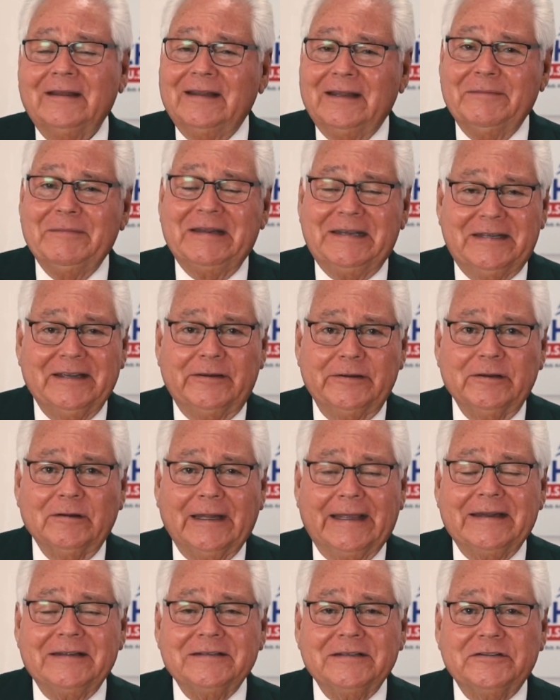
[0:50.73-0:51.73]
Let me tell you,
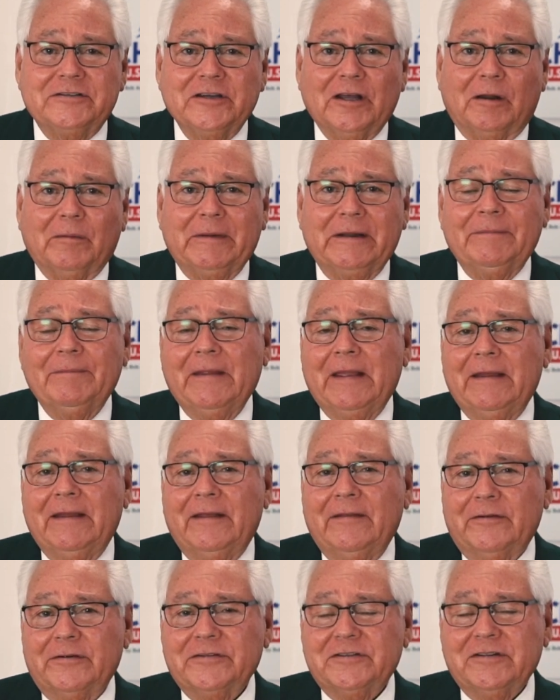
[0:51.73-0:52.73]
ladies and gentlemen,
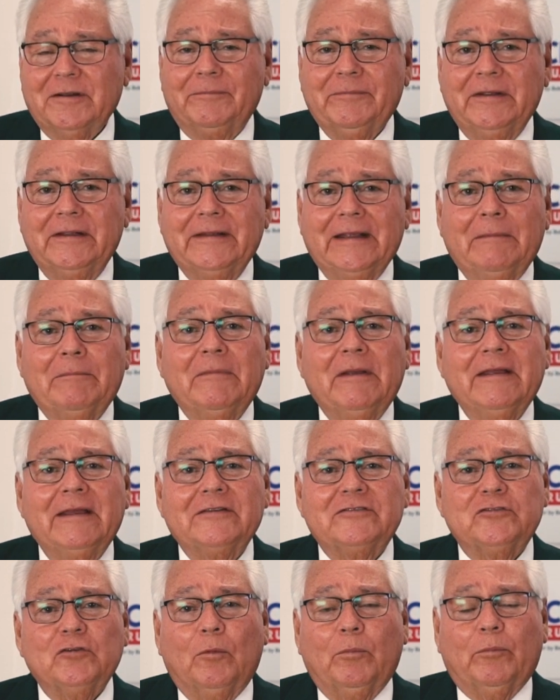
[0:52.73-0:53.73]
there's something that
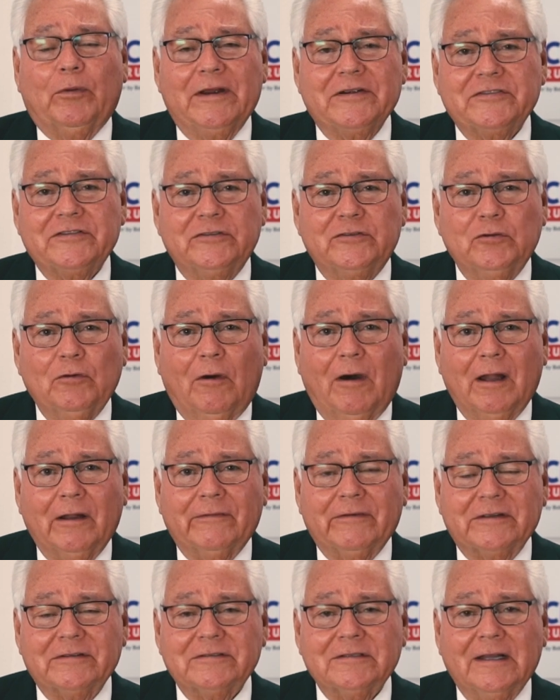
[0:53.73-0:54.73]
is so precious to all
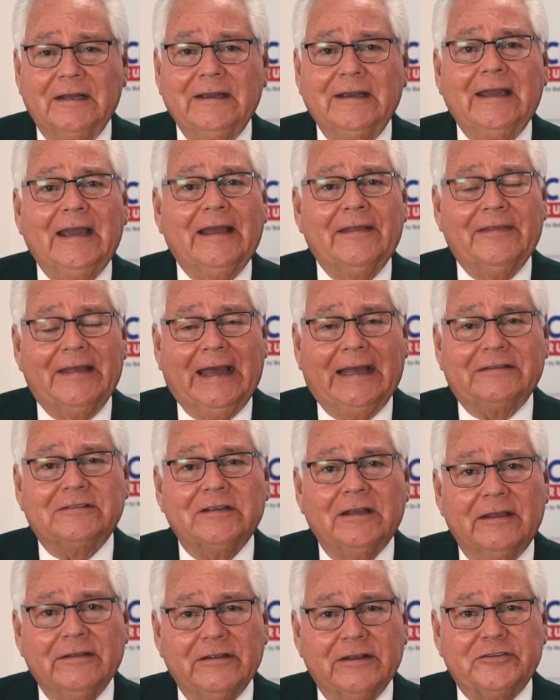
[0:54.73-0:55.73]
of us, and that's
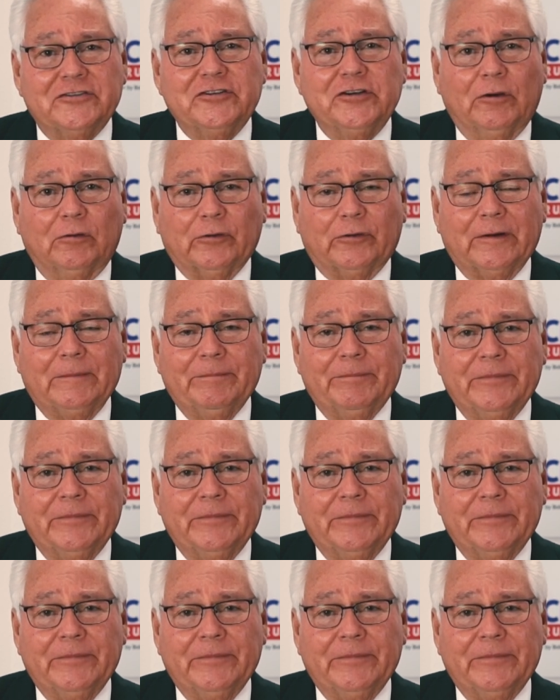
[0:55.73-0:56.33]
the children.